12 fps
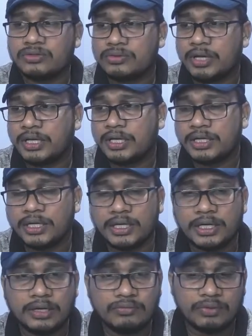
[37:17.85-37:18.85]
Should I get a
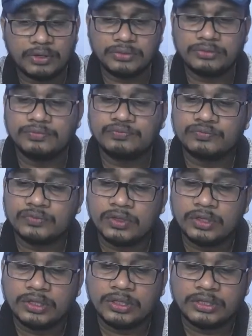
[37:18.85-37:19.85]
ticket for you?
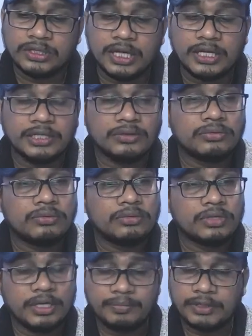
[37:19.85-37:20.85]
Then you
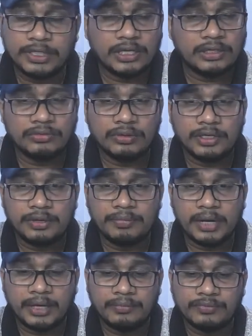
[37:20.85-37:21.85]
will
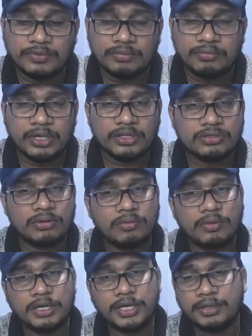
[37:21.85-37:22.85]
reply, because you have
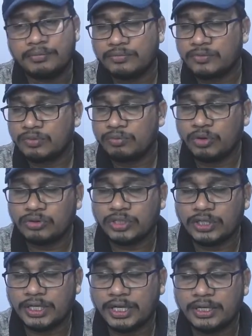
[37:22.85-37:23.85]
already booked the
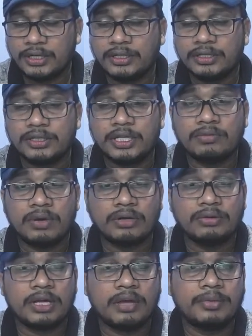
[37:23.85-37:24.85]
ticket. Then what
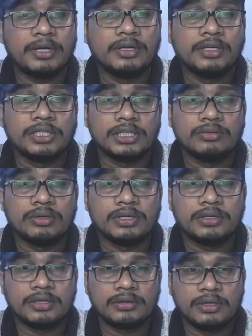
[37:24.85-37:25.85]
will happen? You will
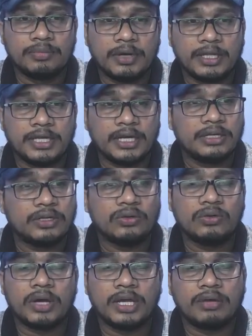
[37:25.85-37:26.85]
reply that
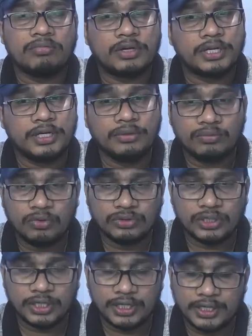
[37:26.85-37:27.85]
no, I have already booked
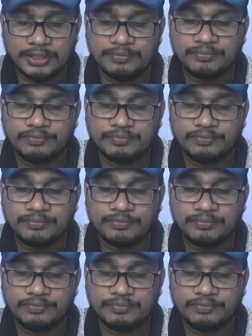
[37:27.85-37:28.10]
the ticket.